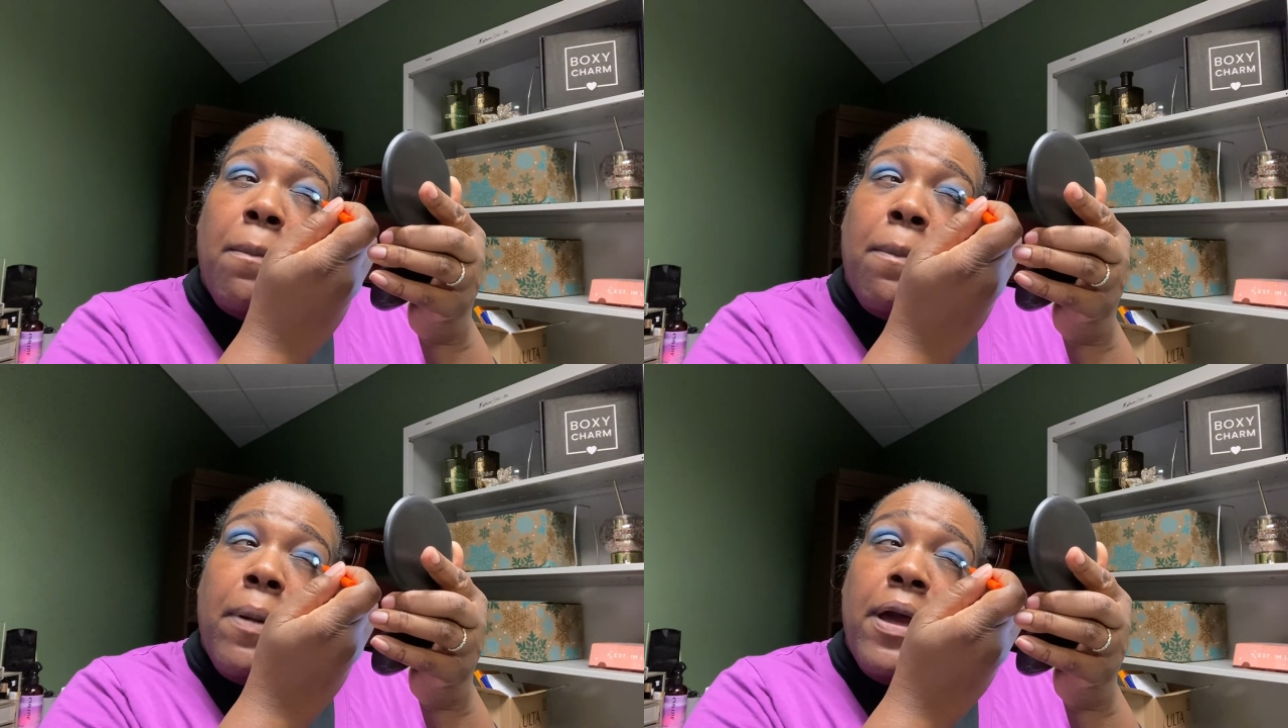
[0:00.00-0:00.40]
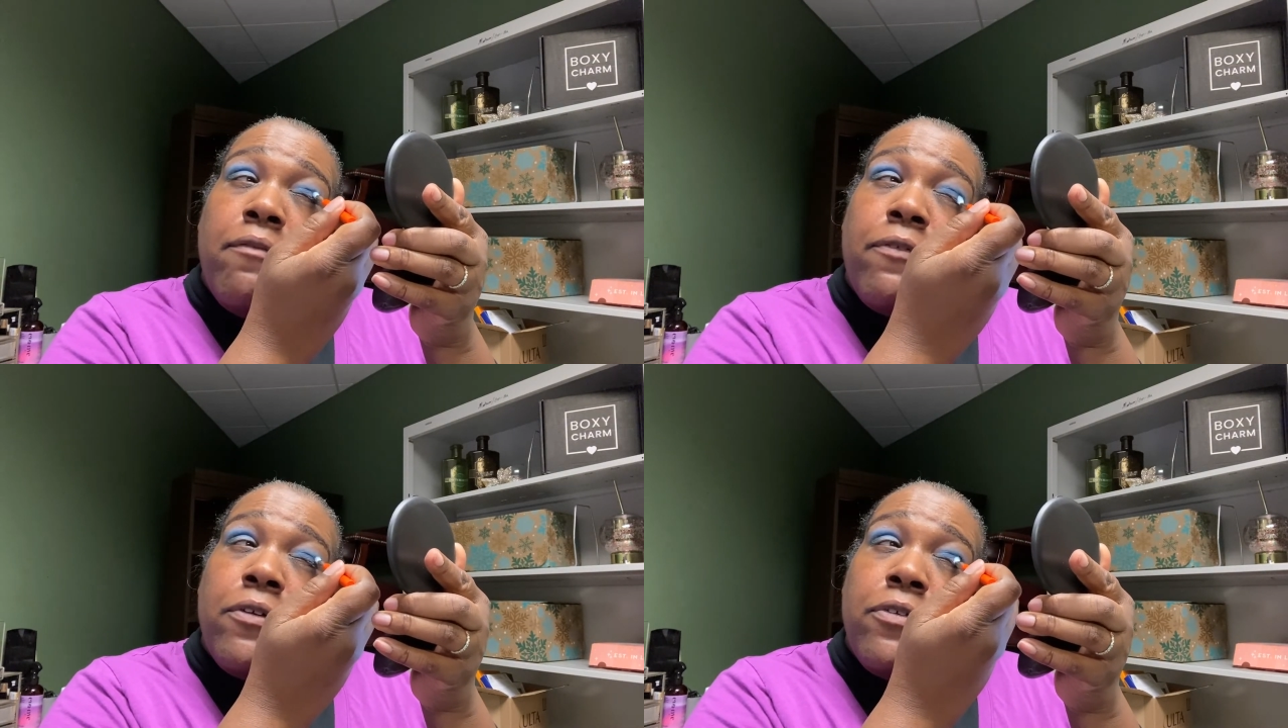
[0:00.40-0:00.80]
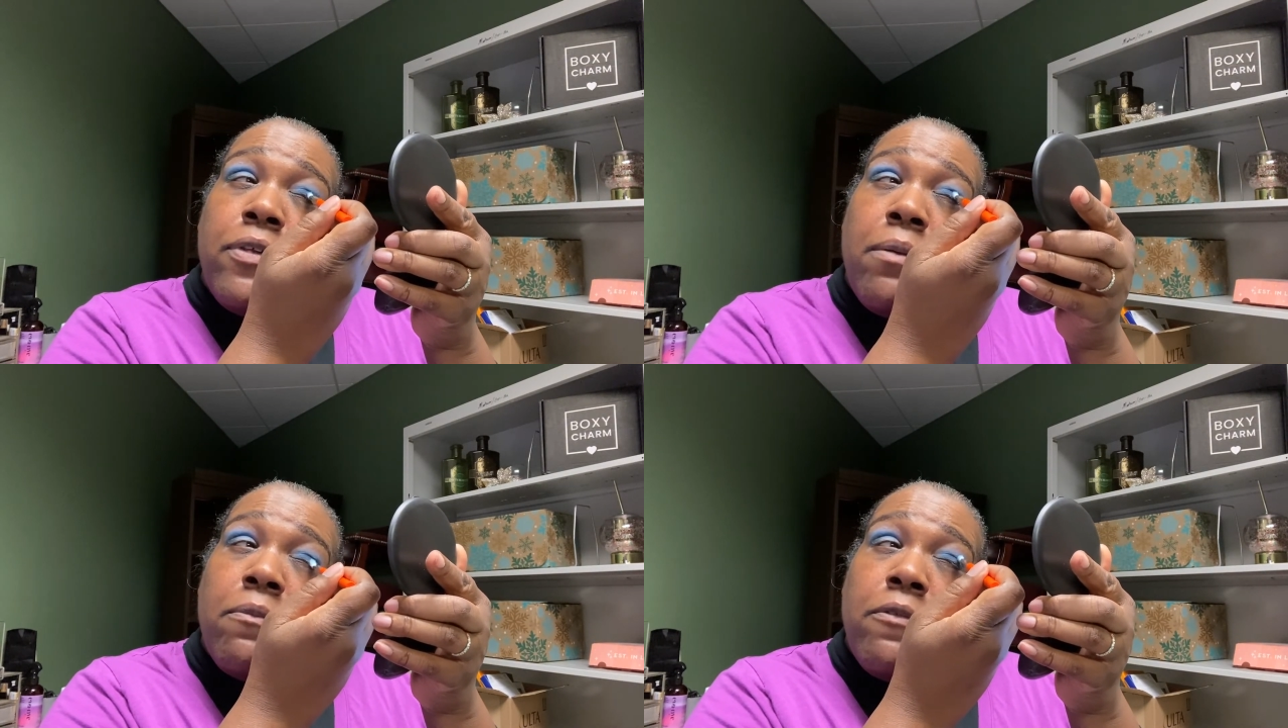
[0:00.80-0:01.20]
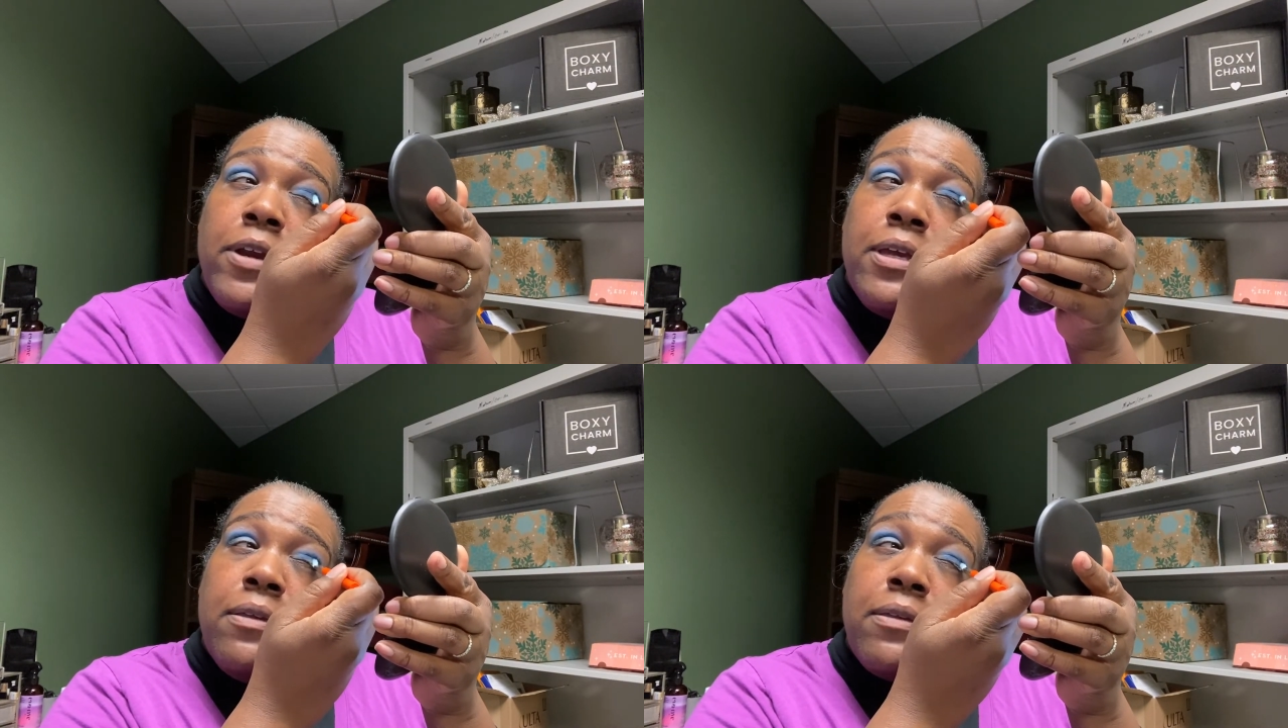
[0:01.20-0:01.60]
but for some
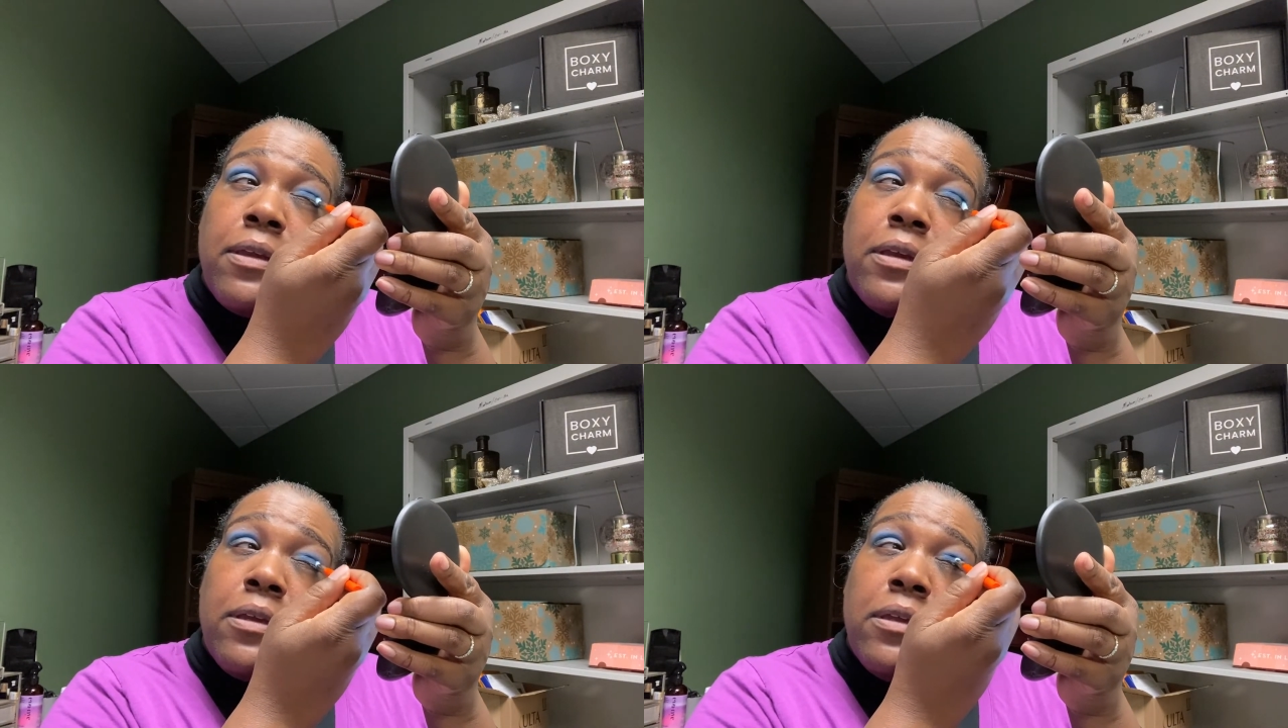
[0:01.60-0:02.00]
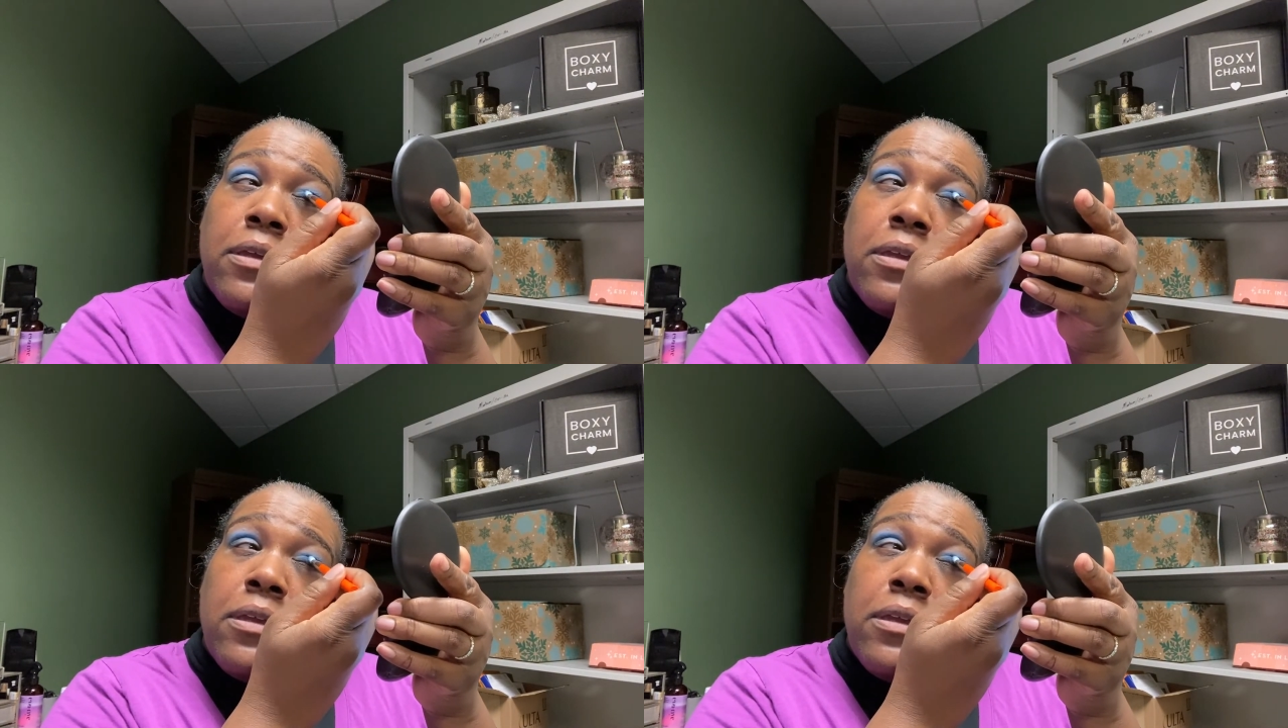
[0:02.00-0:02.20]
reason